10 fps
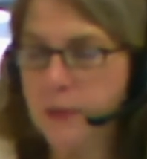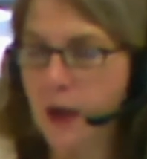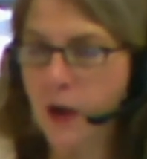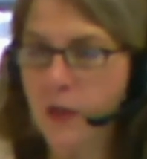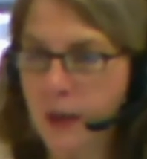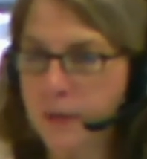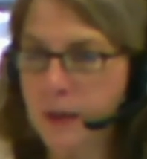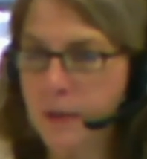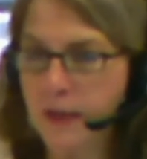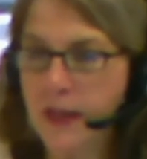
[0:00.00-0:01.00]
all the
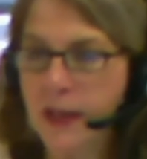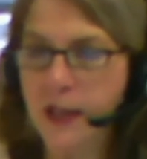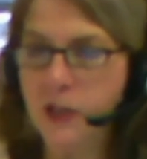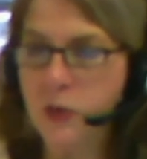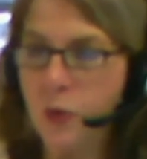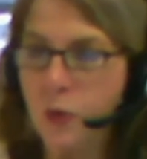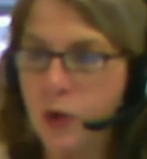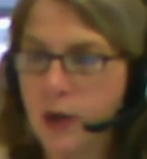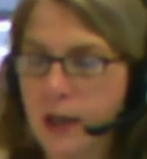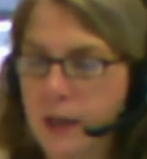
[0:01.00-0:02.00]
upcoming things,
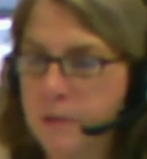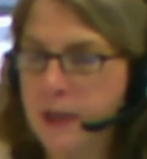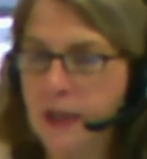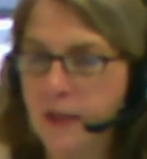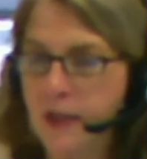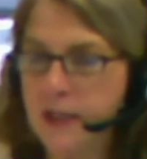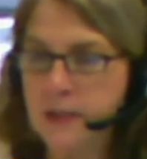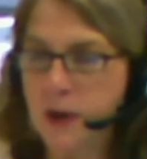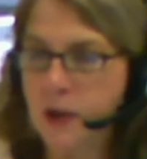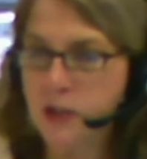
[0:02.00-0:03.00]
or it can be things
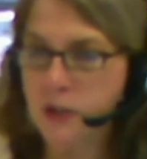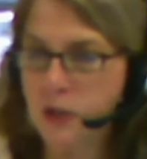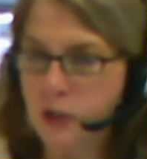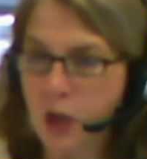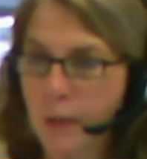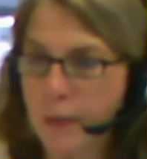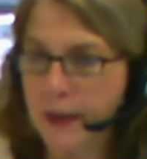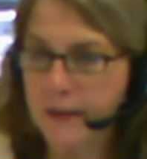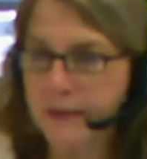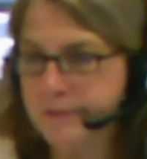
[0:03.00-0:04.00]
around a certain
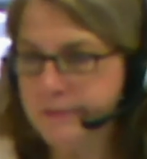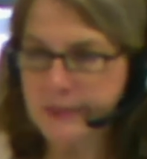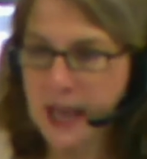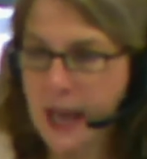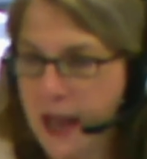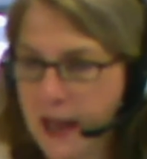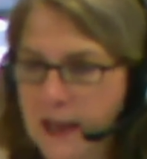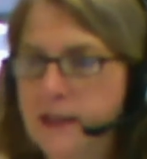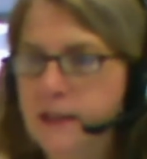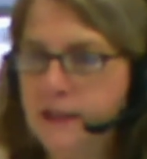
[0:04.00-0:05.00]
topic tag.